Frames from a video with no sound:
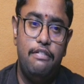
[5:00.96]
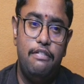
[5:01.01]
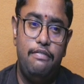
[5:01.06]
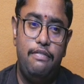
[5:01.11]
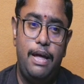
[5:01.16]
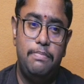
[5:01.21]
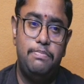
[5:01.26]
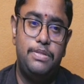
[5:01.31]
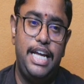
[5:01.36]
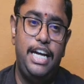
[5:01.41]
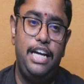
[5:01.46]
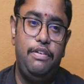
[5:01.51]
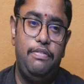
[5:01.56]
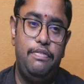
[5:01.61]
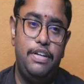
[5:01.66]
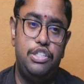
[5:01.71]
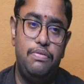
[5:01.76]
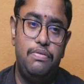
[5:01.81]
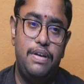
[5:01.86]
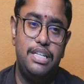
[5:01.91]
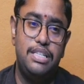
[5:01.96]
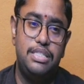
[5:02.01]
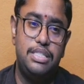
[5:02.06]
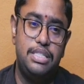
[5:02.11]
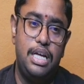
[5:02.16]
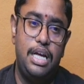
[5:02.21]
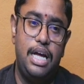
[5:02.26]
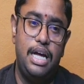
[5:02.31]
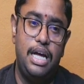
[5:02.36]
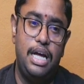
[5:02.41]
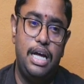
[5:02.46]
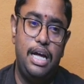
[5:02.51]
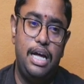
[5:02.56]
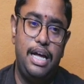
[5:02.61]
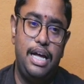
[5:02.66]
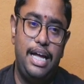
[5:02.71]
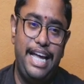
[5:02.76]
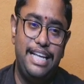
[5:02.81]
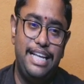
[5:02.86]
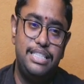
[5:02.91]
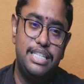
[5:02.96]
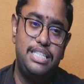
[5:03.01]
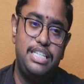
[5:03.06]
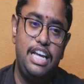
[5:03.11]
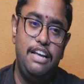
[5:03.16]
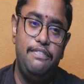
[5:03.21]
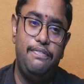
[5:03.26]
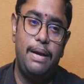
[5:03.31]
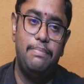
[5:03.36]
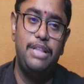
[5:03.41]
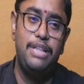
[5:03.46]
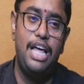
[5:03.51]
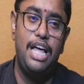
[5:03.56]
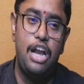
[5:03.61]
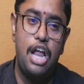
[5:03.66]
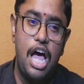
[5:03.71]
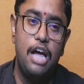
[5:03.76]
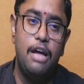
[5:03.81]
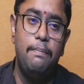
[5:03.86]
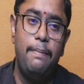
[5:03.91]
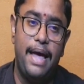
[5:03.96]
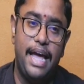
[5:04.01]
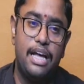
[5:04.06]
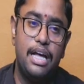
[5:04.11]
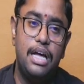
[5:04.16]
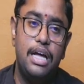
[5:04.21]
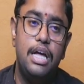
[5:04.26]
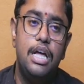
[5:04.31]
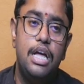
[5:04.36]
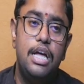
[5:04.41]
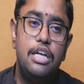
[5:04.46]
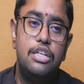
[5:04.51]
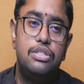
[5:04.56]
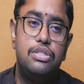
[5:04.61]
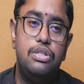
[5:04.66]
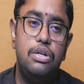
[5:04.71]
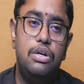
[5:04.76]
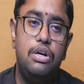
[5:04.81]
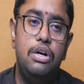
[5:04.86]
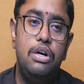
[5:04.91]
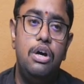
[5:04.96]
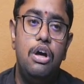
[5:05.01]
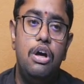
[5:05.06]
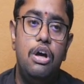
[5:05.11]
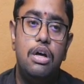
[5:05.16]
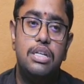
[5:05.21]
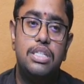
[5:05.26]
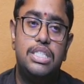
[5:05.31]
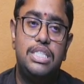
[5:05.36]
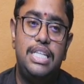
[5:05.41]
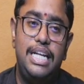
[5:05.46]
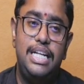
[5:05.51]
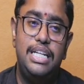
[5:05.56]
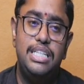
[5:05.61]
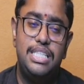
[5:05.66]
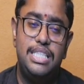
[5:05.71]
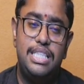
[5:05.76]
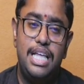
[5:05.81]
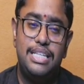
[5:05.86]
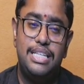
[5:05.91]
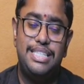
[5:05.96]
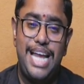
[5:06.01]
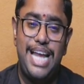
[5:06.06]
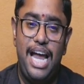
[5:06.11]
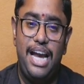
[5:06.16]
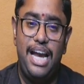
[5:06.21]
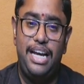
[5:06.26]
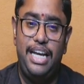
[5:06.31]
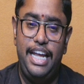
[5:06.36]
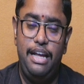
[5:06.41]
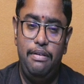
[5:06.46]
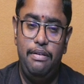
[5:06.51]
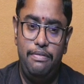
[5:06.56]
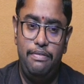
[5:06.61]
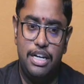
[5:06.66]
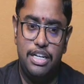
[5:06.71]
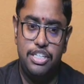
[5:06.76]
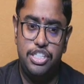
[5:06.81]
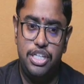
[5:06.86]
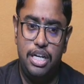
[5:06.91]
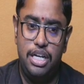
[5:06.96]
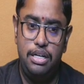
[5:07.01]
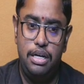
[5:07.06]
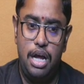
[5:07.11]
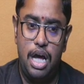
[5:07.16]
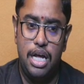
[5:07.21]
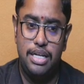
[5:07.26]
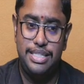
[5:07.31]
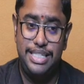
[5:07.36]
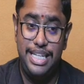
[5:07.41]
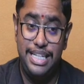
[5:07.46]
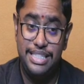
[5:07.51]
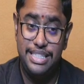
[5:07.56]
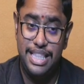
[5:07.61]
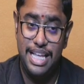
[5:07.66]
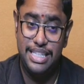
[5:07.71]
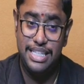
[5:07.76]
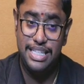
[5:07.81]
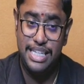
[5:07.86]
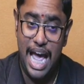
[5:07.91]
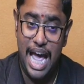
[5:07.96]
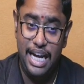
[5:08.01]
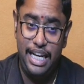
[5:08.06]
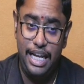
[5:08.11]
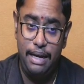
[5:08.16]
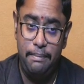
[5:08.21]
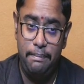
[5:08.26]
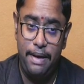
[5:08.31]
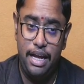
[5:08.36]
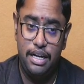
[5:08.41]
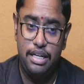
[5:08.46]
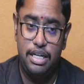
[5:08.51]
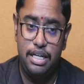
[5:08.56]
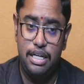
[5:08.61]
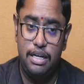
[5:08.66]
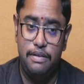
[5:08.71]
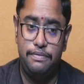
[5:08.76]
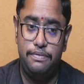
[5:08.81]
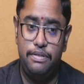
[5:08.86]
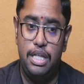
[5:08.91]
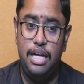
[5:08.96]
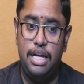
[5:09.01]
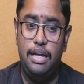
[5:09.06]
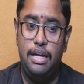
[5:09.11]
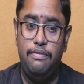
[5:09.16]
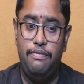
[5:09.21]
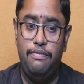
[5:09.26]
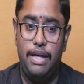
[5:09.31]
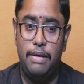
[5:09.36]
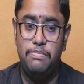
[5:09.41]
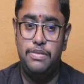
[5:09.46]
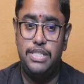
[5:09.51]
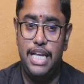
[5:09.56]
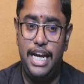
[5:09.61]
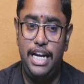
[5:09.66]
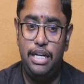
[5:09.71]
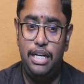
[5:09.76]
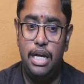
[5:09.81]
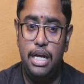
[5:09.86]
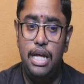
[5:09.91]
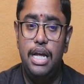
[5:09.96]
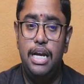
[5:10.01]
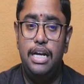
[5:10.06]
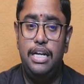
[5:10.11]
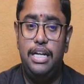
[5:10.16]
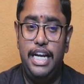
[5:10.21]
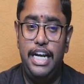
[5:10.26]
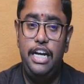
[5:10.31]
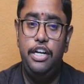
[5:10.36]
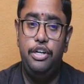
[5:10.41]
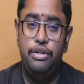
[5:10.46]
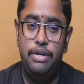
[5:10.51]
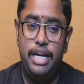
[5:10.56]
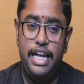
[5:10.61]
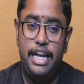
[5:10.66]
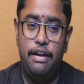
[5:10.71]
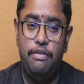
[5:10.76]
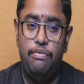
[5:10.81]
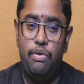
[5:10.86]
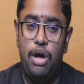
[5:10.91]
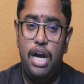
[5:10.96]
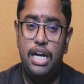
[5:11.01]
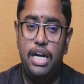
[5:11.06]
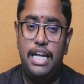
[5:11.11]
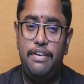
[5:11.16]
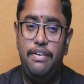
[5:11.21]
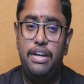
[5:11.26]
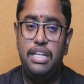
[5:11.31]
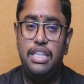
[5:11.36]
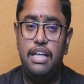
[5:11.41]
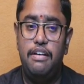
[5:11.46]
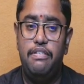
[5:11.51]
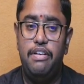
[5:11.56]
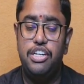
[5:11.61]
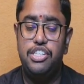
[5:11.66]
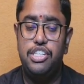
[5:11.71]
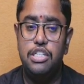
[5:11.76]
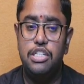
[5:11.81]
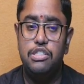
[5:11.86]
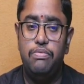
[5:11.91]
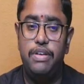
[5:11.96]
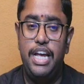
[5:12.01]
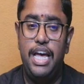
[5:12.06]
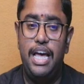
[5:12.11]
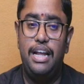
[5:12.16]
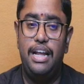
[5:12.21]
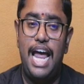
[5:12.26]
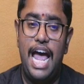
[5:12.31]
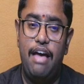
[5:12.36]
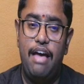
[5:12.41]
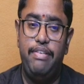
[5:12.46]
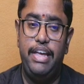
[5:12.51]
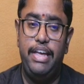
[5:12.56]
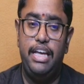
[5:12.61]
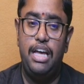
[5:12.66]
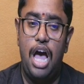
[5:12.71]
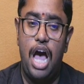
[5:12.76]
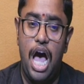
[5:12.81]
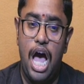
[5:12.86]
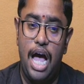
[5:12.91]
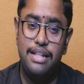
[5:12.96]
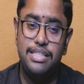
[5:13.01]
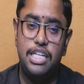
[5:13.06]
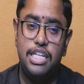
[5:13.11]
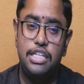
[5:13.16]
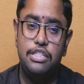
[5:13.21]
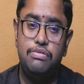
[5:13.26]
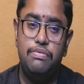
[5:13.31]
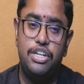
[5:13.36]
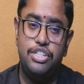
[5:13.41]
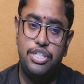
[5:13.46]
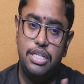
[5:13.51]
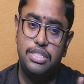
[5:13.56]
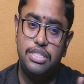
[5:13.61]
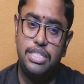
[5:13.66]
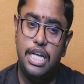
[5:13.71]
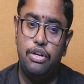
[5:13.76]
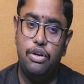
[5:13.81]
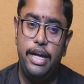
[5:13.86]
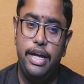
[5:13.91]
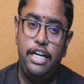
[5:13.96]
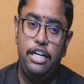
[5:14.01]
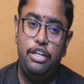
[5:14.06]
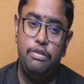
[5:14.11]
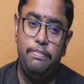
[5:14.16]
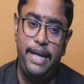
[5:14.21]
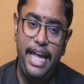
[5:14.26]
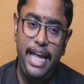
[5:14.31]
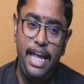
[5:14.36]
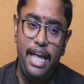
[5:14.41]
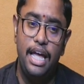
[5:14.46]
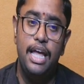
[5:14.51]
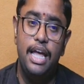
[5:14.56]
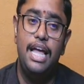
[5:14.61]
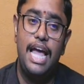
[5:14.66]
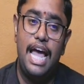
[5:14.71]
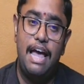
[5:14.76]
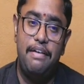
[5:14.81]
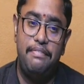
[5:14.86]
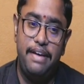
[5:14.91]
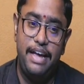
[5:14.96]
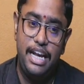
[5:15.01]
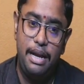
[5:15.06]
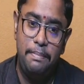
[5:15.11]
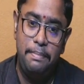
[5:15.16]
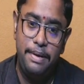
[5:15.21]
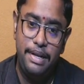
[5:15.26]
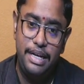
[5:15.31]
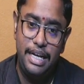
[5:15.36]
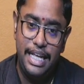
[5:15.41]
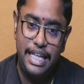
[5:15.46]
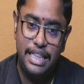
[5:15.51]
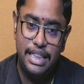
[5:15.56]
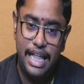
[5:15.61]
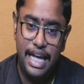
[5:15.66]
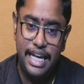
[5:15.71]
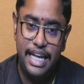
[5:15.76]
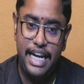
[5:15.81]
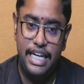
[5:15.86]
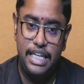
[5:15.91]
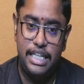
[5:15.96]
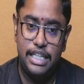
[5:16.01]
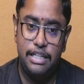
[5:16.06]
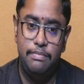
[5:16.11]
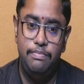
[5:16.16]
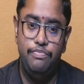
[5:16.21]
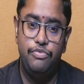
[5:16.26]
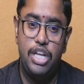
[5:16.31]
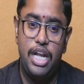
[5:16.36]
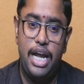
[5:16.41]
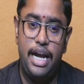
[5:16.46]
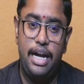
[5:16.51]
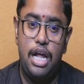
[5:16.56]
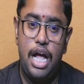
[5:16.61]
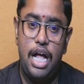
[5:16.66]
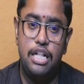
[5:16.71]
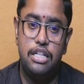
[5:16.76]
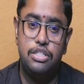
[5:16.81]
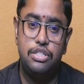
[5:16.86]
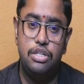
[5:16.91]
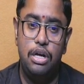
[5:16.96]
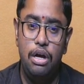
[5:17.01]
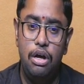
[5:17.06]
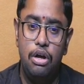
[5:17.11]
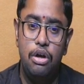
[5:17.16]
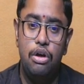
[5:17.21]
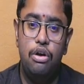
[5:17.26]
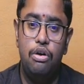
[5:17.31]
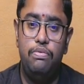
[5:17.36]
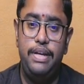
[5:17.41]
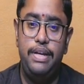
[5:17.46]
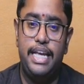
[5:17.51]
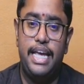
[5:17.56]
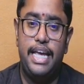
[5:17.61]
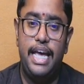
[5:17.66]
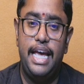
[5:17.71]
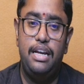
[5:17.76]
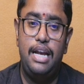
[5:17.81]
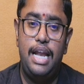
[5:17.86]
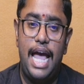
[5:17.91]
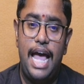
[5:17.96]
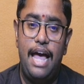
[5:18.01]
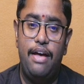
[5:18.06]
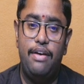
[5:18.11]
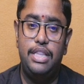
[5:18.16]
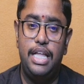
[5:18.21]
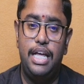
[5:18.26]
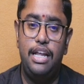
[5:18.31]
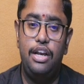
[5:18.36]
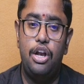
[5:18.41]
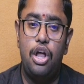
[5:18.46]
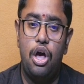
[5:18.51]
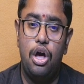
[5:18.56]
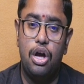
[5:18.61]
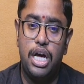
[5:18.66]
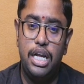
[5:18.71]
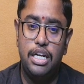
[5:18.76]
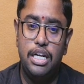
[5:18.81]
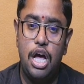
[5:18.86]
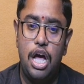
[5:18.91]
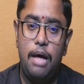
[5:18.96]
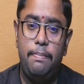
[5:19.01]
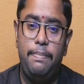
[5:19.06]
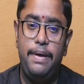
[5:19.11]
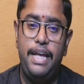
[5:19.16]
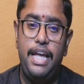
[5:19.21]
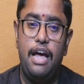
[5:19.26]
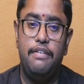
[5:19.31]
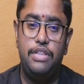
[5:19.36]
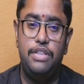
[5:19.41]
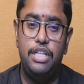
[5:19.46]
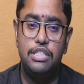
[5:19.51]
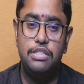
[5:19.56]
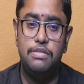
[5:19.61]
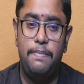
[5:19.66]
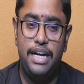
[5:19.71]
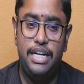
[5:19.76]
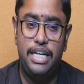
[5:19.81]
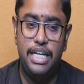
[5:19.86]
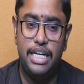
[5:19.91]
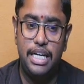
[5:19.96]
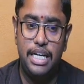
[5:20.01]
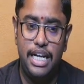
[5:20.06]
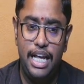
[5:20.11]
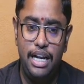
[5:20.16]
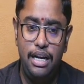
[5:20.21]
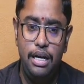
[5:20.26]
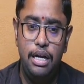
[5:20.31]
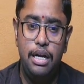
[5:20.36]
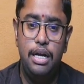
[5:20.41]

website which was existing from the long back, so since the starting version or since the starting part of the website till today, whatever the versions we are having, all such versions are going to be available in the Git. And also we can have the local copy of this particular